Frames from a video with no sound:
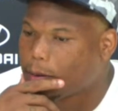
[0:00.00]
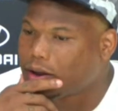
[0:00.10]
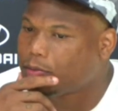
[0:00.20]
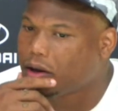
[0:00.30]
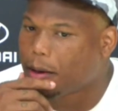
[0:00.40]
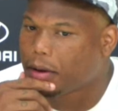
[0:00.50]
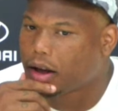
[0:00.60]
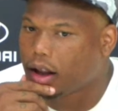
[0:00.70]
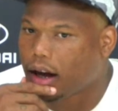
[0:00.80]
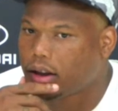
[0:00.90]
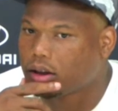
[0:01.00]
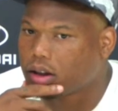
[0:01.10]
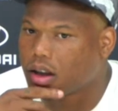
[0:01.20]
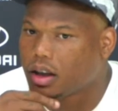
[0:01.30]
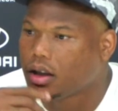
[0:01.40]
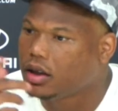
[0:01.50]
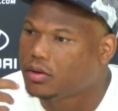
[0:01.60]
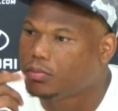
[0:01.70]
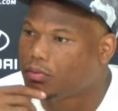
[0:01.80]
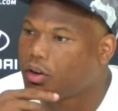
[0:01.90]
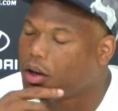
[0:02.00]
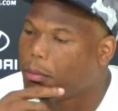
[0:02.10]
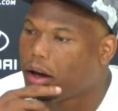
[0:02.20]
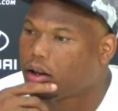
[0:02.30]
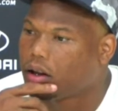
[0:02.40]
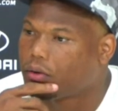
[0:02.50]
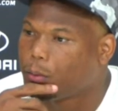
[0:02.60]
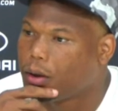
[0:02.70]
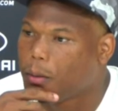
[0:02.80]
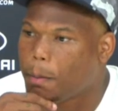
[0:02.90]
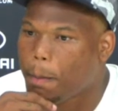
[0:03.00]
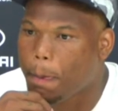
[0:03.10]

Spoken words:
just being able to get live looks and get hit is really the main thing for me.